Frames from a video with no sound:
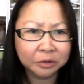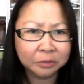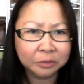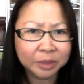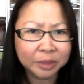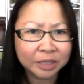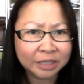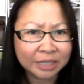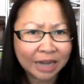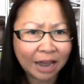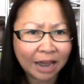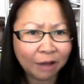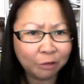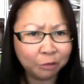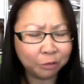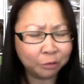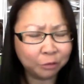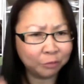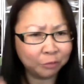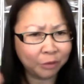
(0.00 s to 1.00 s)
Because
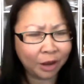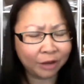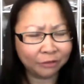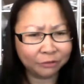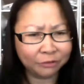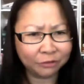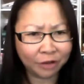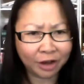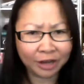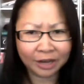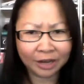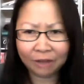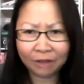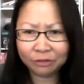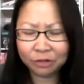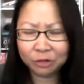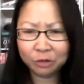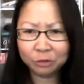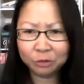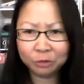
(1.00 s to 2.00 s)
now on Friday
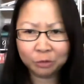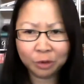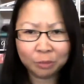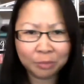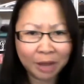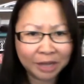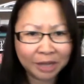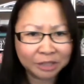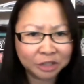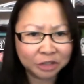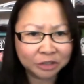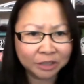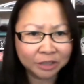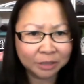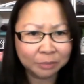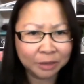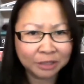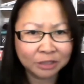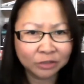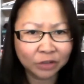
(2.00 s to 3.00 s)
afternoon, we're magically,
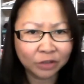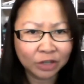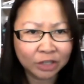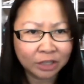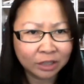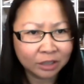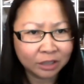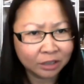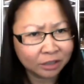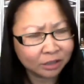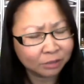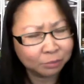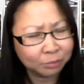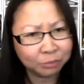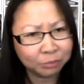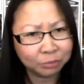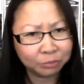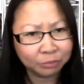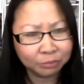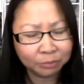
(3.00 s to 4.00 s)
Pennsylvania is
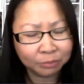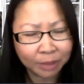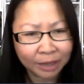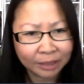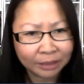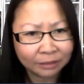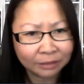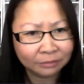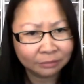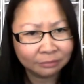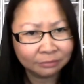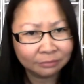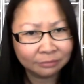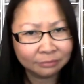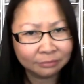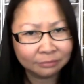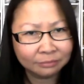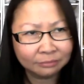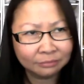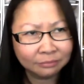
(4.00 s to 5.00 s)
Biden.
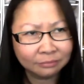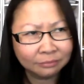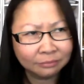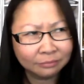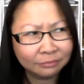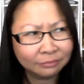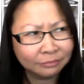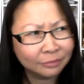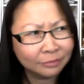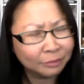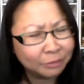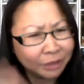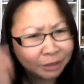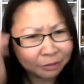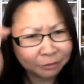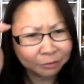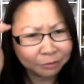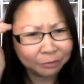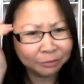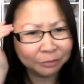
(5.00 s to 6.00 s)
I'm
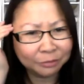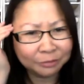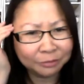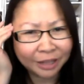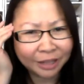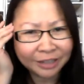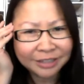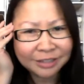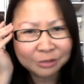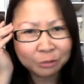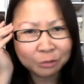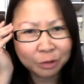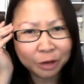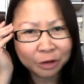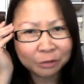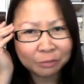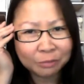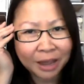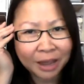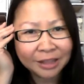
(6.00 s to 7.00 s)
like, that's
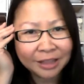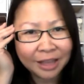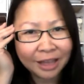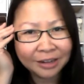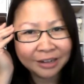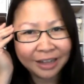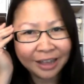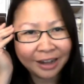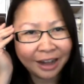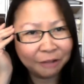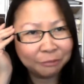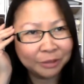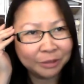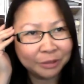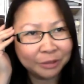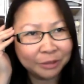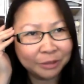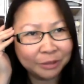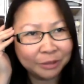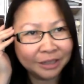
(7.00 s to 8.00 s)
weird math. How did that
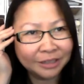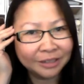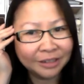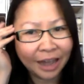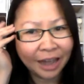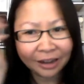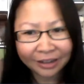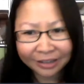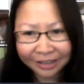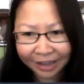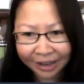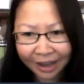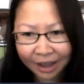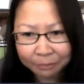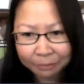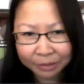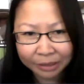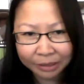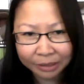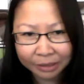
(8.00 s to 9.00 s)
happen? How did that
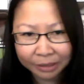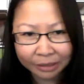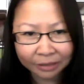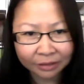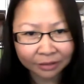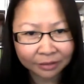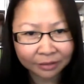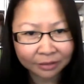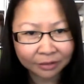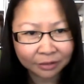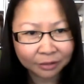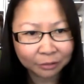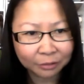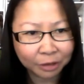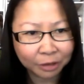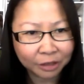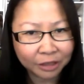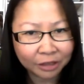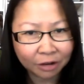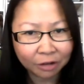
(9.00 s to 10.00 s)
happen?
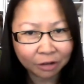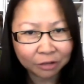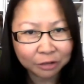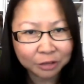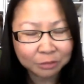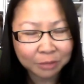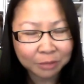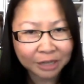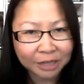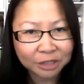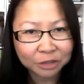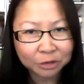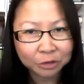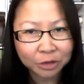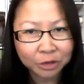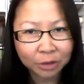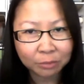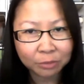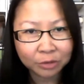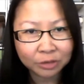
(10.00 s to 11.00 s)
Where did all those magical
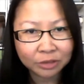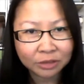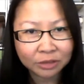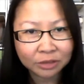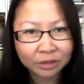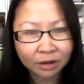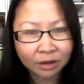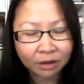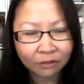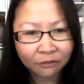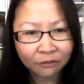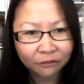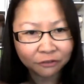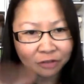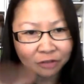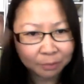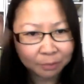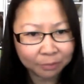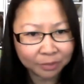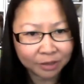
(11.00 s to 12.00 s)
numbers
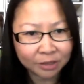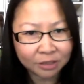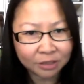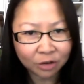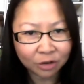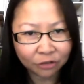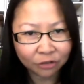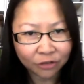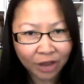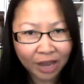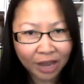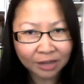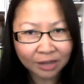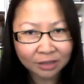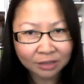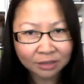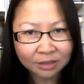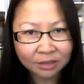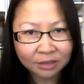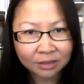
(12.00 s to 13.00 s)
flip so
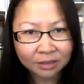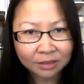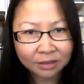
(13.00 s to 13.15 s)
fast?